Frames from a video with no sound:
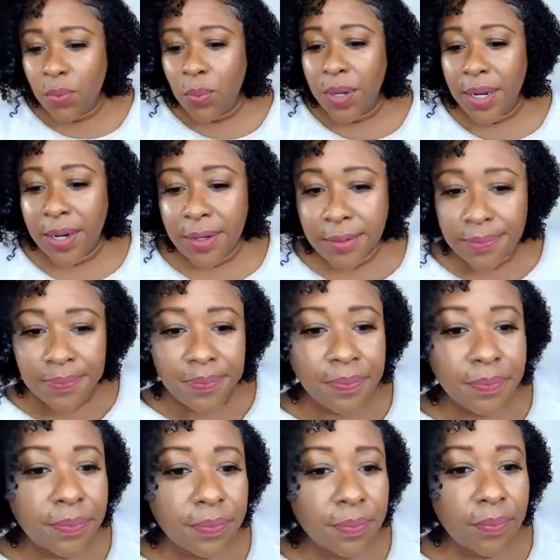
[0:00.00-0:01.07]
where
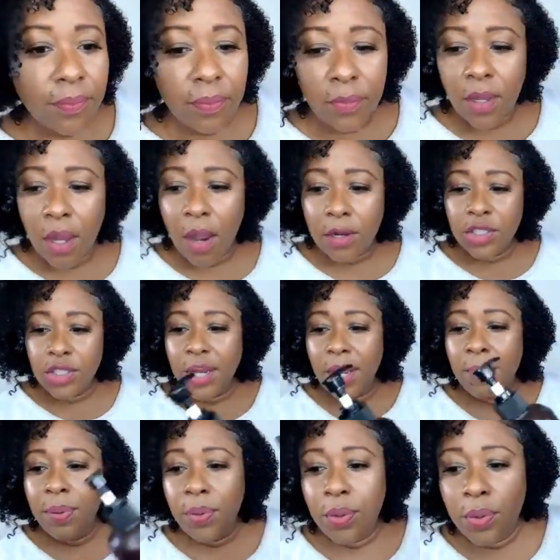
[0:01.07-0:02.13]
our
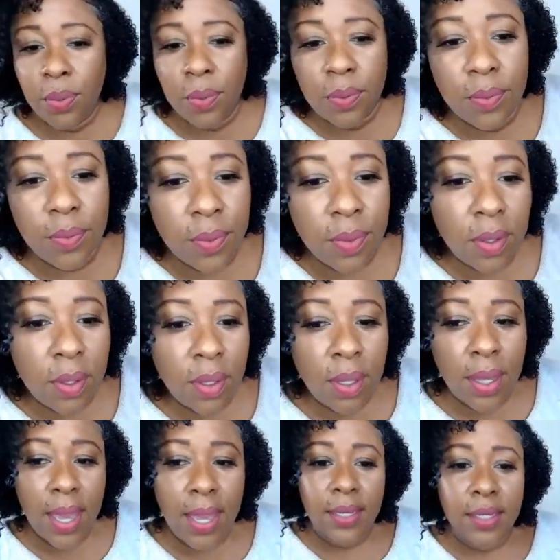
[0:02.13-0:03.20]
shampoo
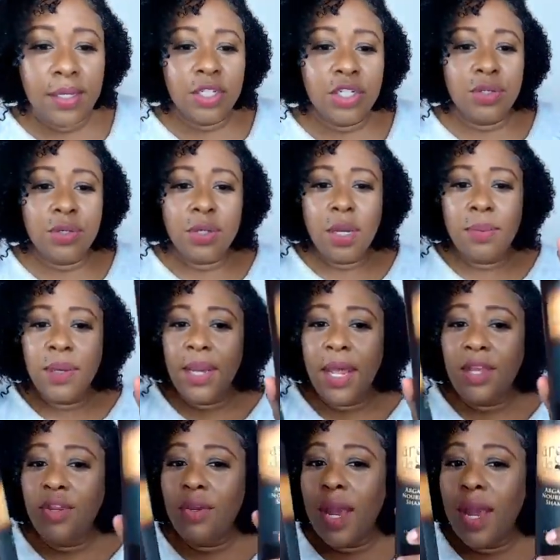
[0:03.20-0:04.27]
and conditioner come in.
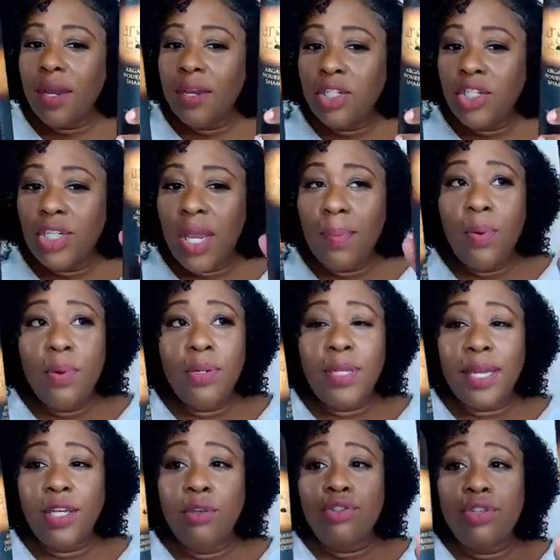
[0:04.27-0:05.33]
And you're not going to shampoo it
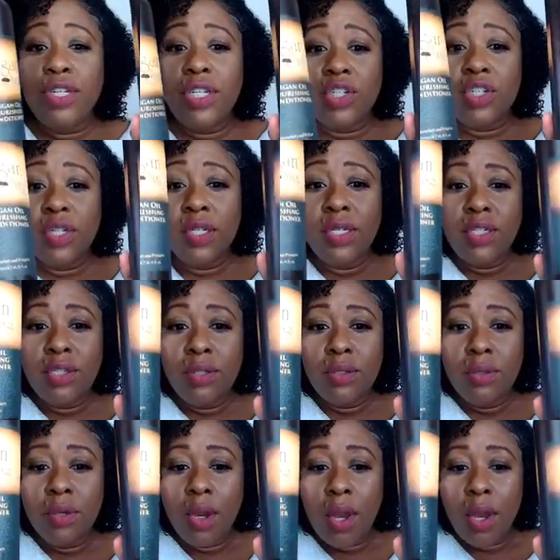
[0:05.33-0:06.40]
like you traditionally
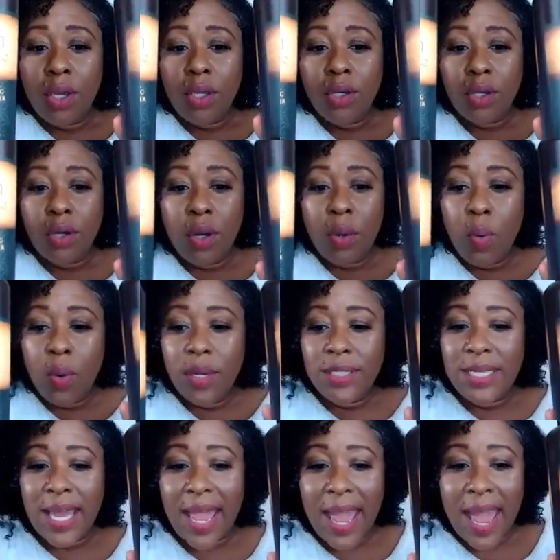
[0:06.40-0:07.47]
do. You're going to want
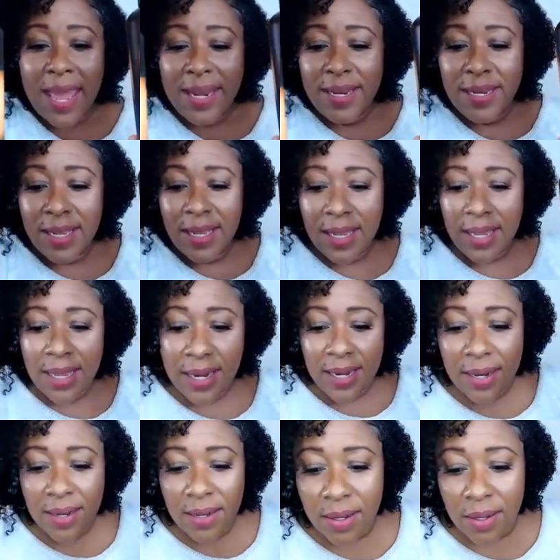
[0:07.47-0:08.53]
to add it
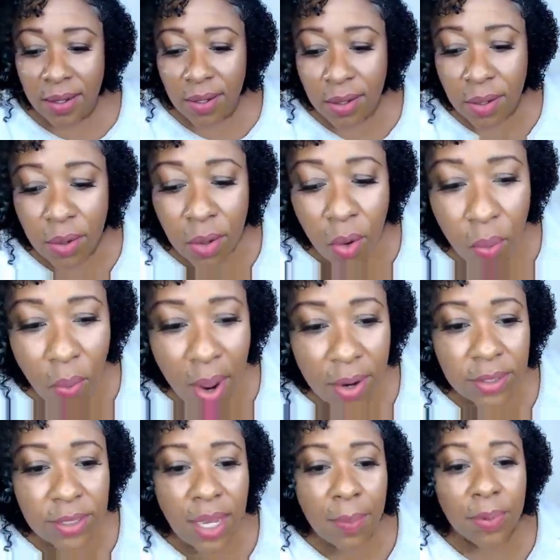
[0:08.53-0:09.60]
in right on
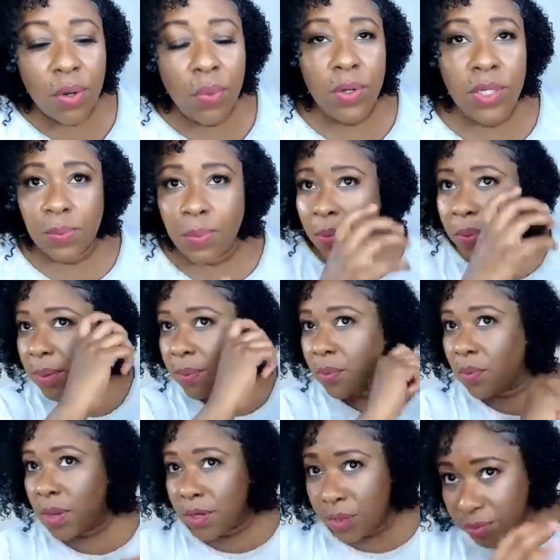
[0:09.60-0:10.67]
top of your Whisper Whip,
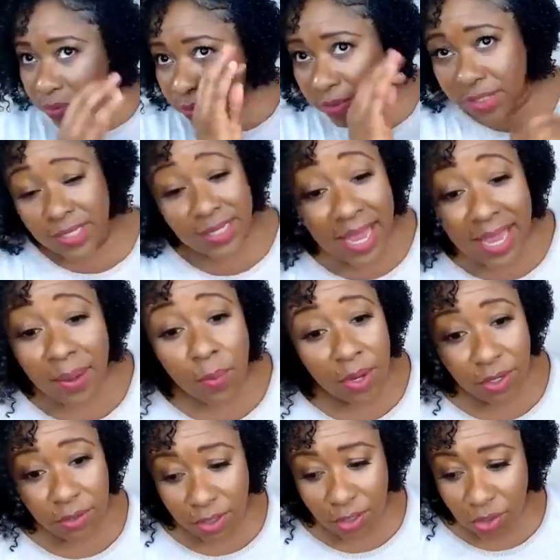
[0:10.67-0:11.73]
run it through the same way
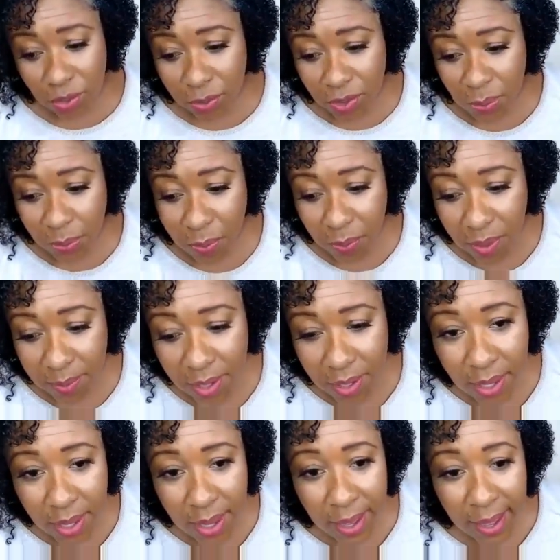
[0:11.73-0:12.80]
you did your Whisper Whip,
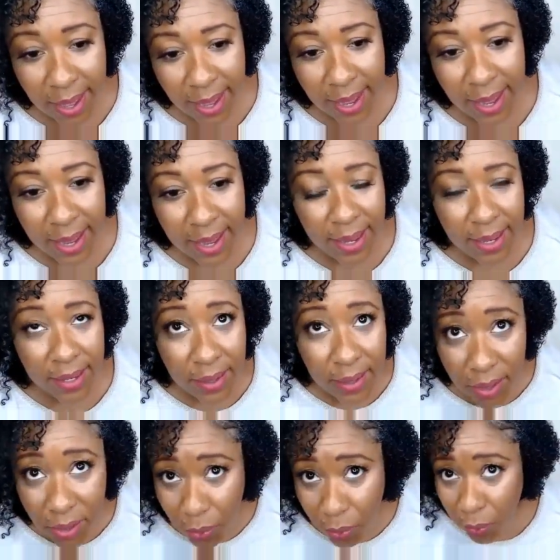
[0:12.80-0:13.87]

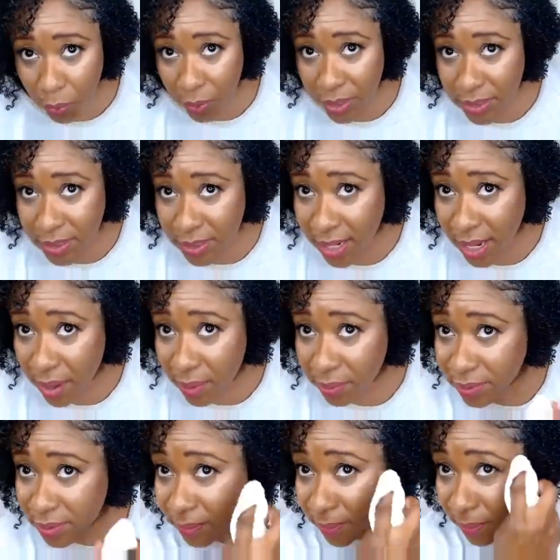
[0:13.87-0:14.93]
and rinse it
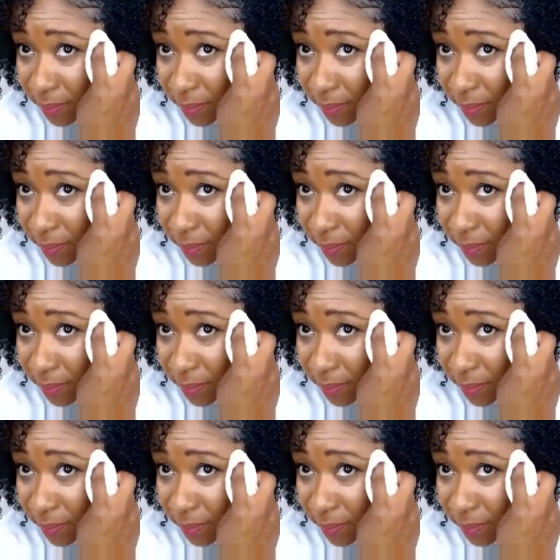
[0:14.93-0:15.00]
out.